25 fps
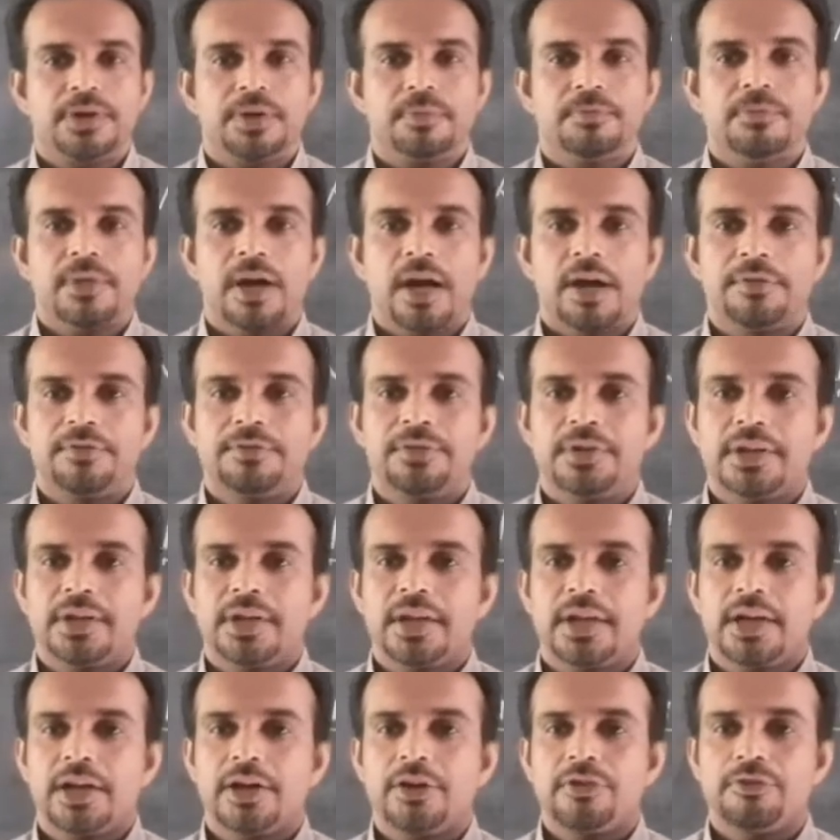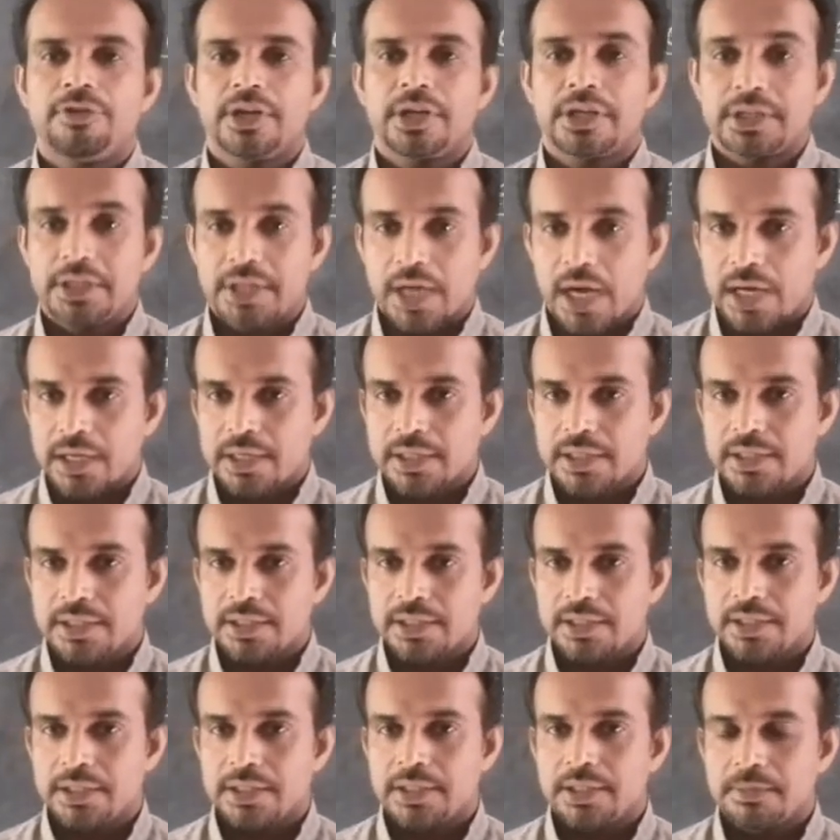from Africa were dark,
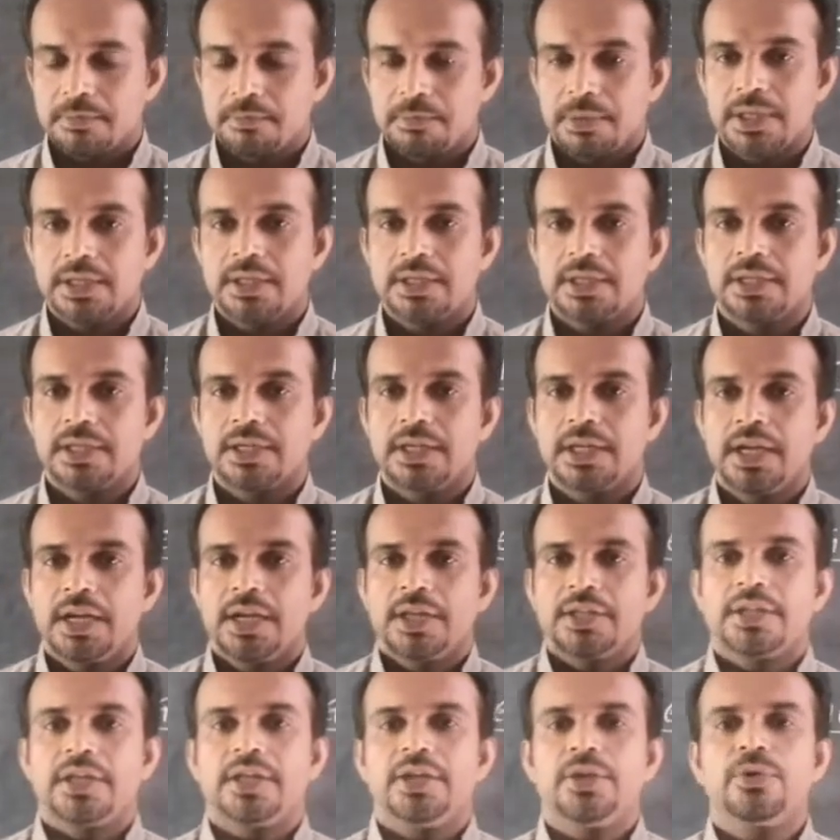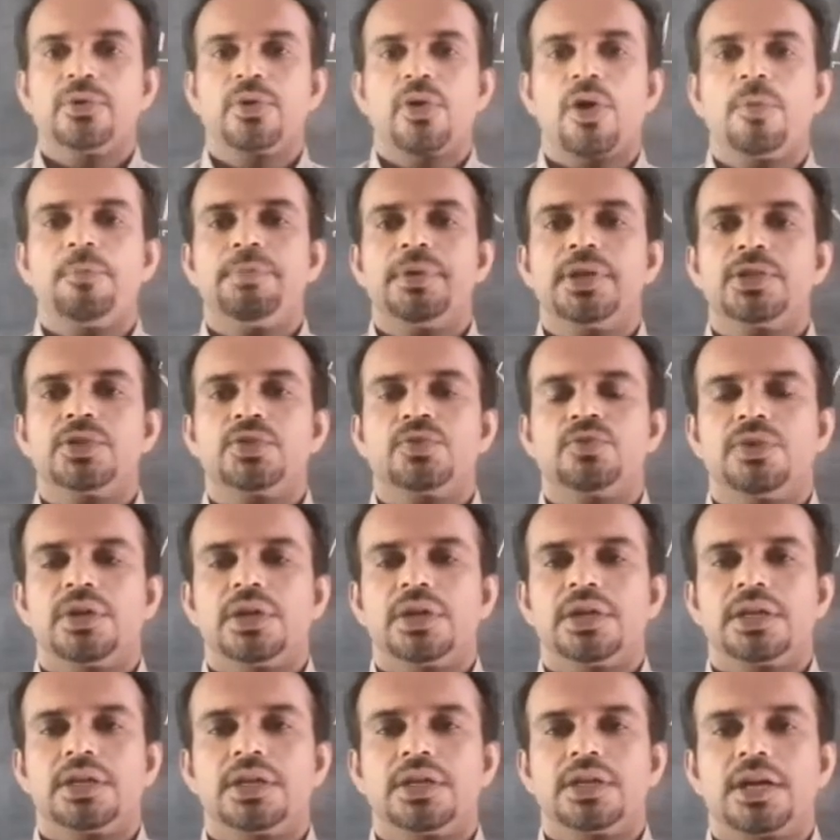but the Europeans
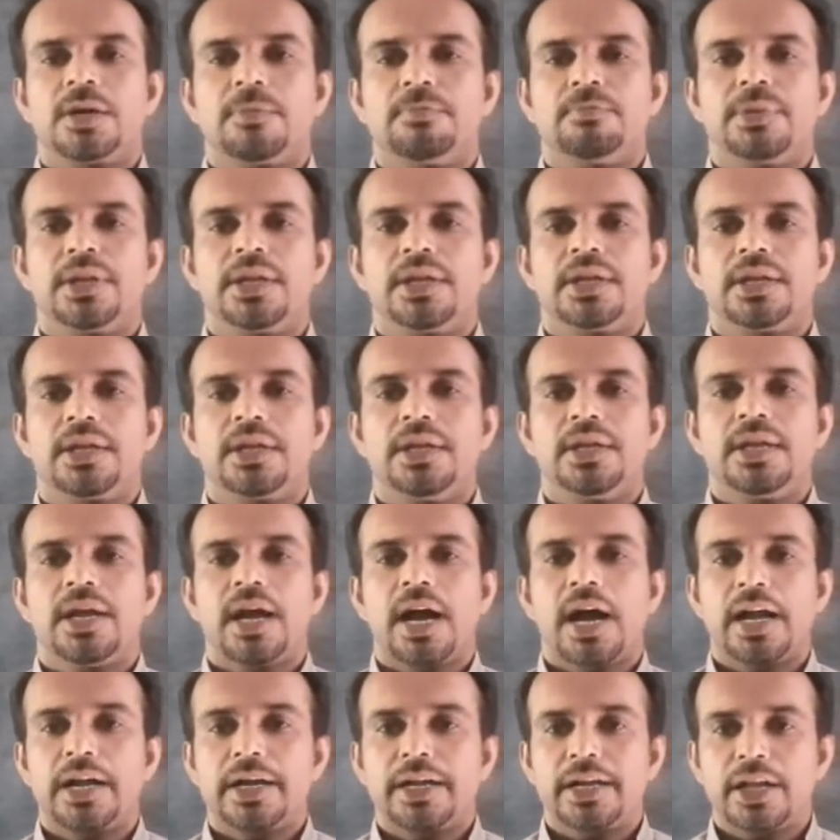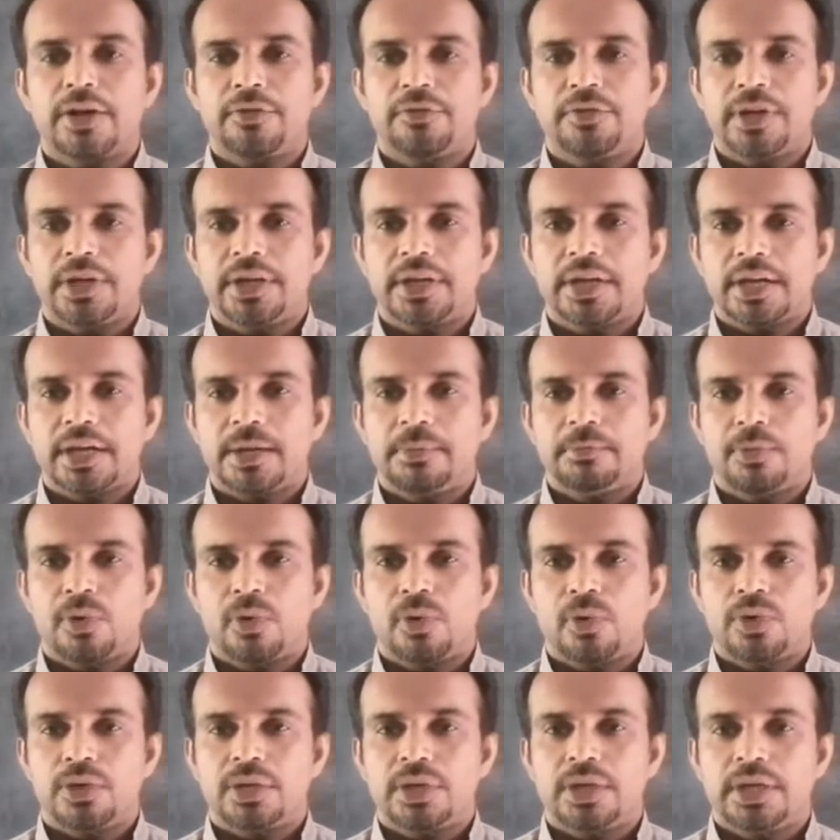were completely unaware
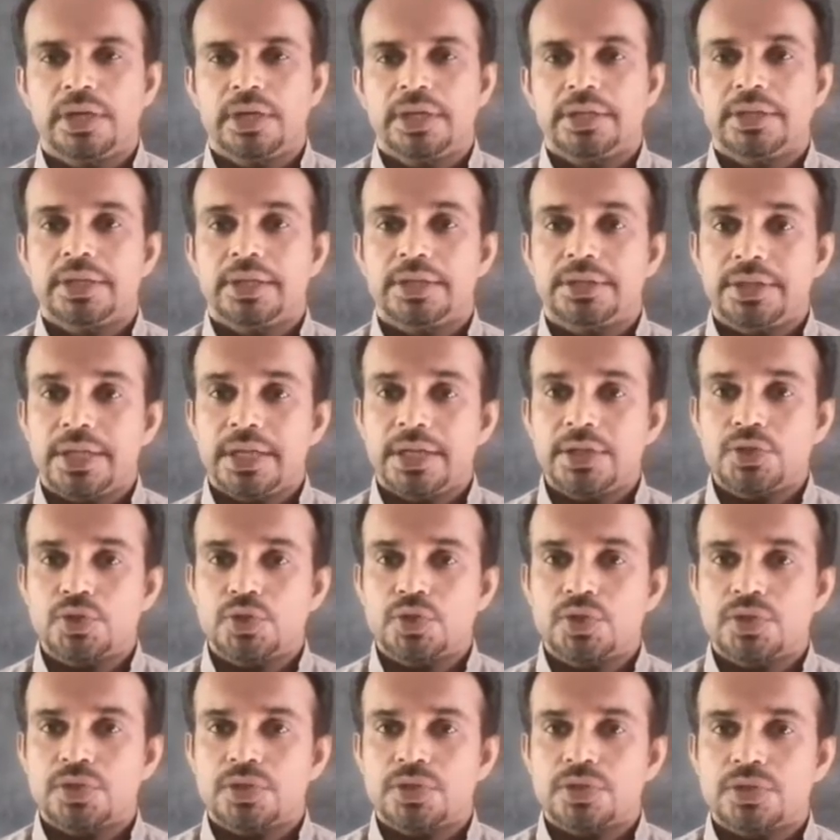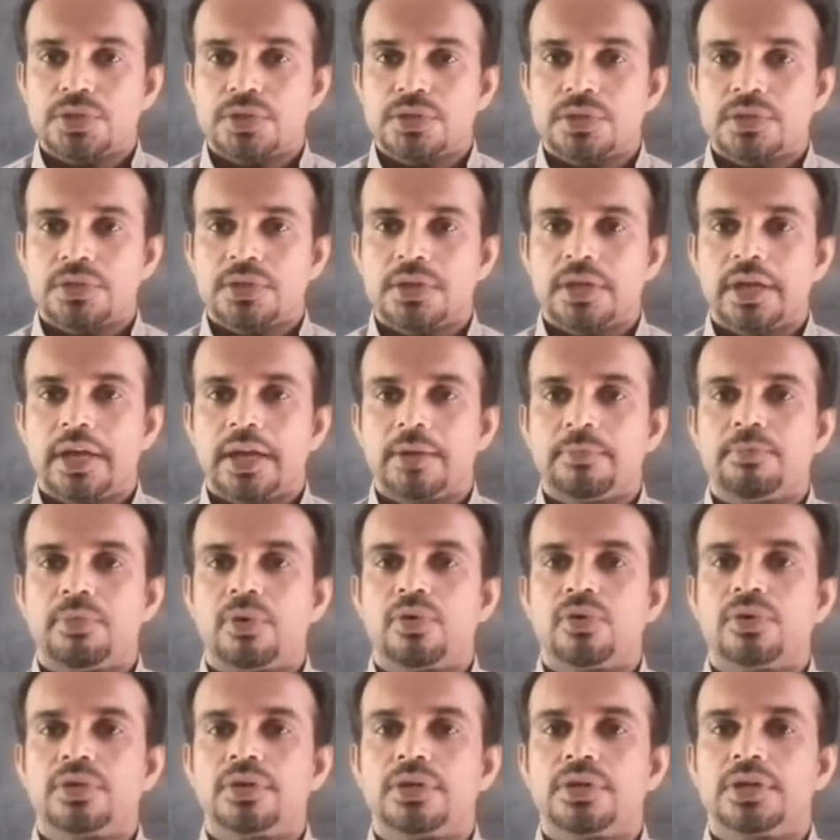about the things
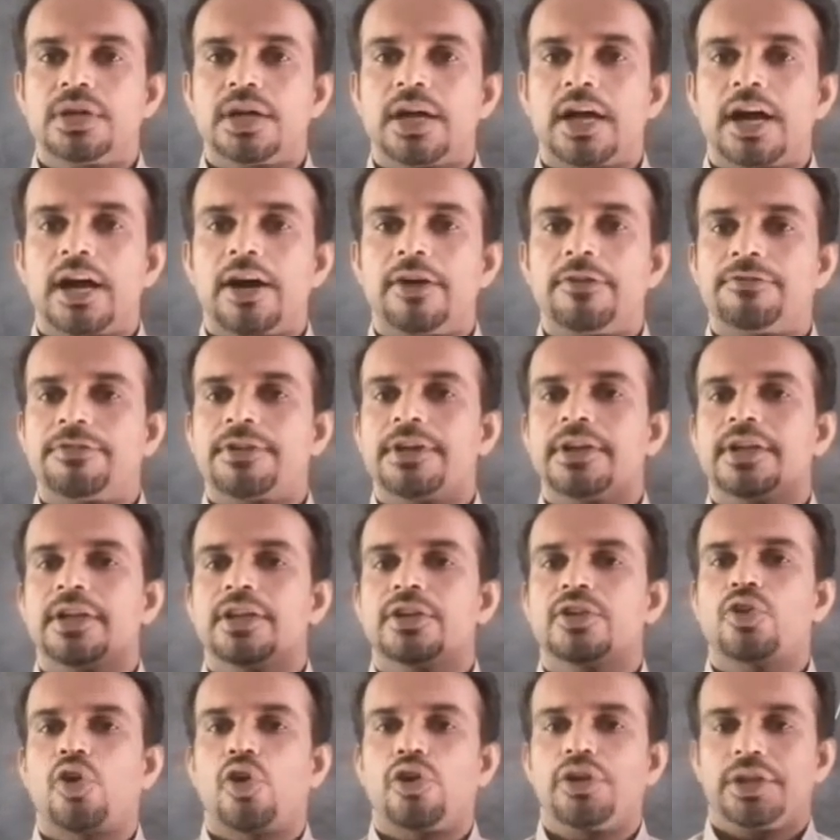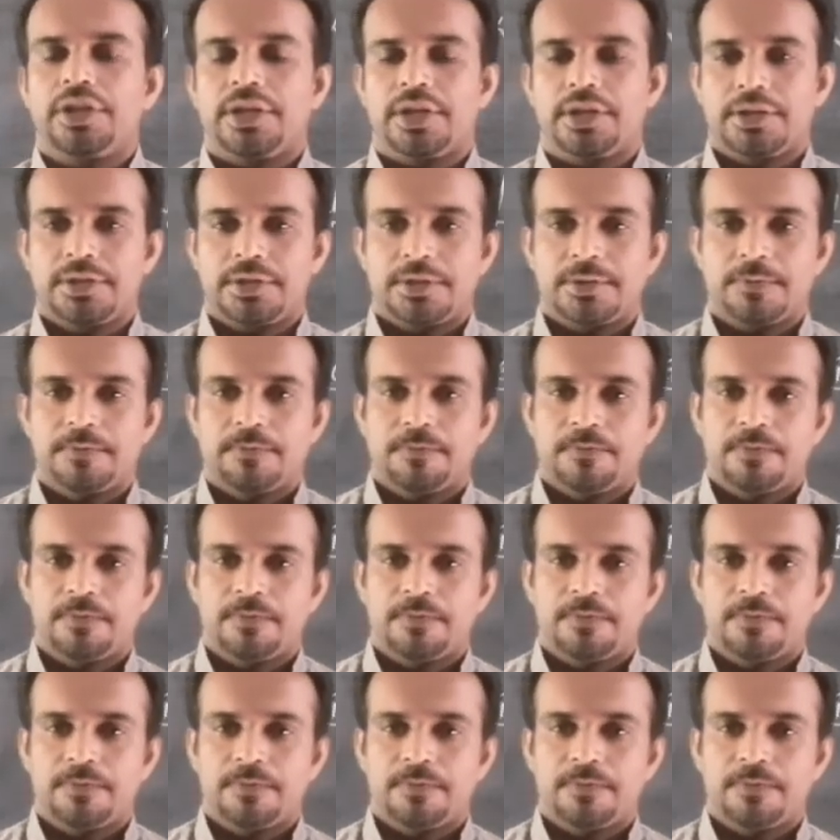about African continent.